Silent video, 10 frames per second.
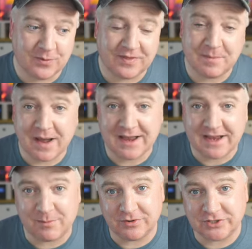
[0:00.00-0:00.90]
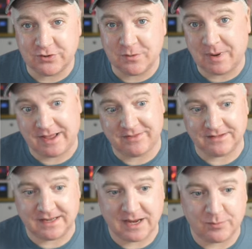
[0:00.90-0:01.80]
with the Pi Camera 2
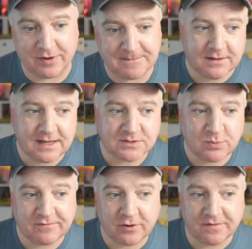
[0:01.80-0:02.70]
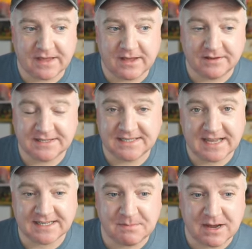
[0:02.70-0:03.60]
Python library. Next we've got the
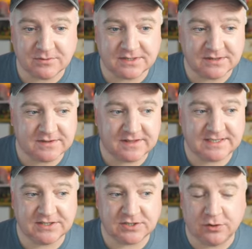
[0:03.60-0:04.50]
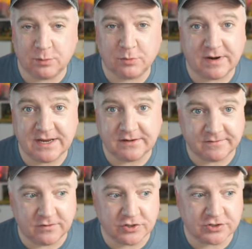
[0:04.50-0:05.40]
CS mount. So this is an upgraded
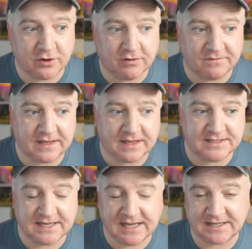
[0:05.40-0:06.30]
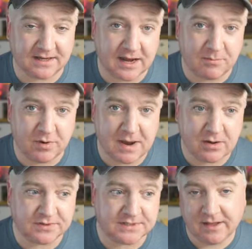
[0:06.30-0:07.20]
version of the CS camera
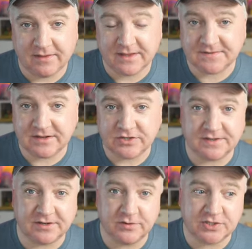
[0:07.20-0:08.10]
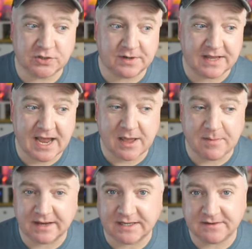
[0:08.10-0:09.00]
mount, and this features the new Sony
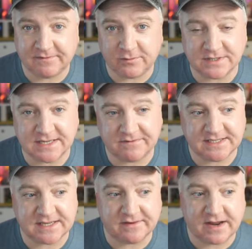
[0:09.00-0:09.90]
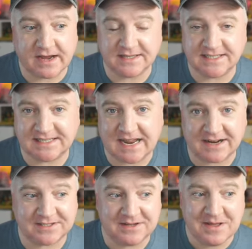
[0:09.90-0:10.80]
IMX 477R
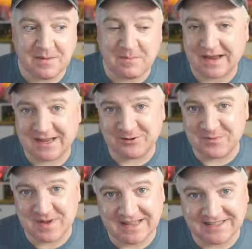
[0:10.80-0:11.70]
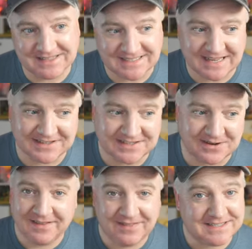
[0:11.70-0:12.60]
stacked back illuminated
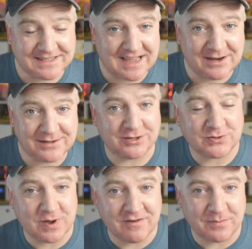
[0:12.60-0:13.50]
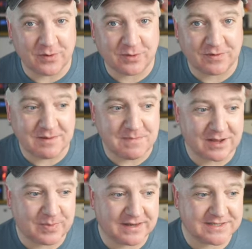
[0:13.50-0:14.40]
sensor. This again has got 12.3
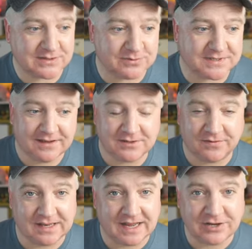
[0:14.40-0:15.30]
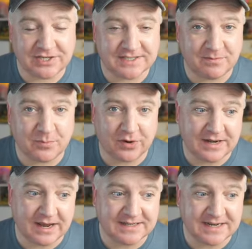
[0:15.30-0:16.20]
megapixels, got the large
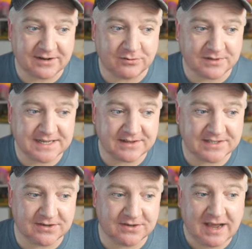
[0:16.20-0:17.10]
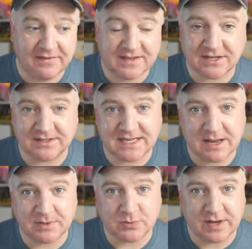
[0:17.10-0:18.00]
7.9 diagonal sensor, and this can
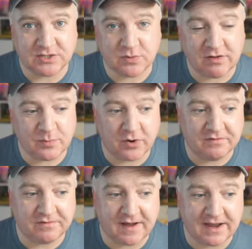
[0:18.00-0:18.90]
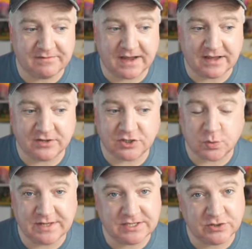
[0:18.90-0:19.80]
take between 12.5 and
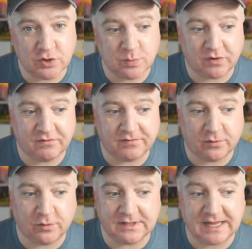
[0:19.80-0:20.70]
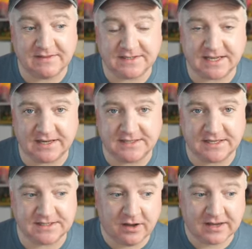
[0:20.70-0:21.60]
22.4 lens
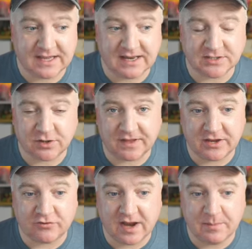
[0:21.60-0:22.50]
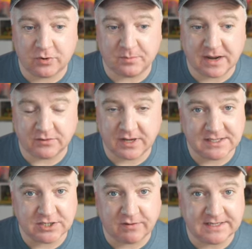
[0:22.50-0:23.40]
sizes. Again, it's got the tripod mount
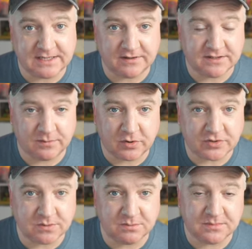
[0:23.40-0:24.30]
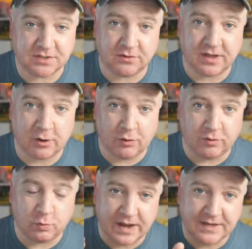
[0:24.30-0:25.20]
integrated into the bottom so that all
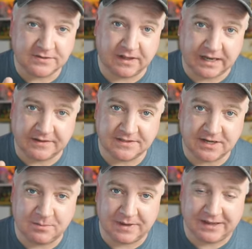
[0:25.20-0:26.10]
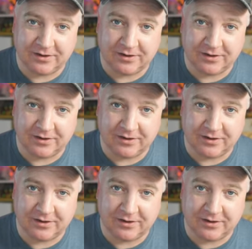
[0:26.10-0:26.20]
the weight of the lens can be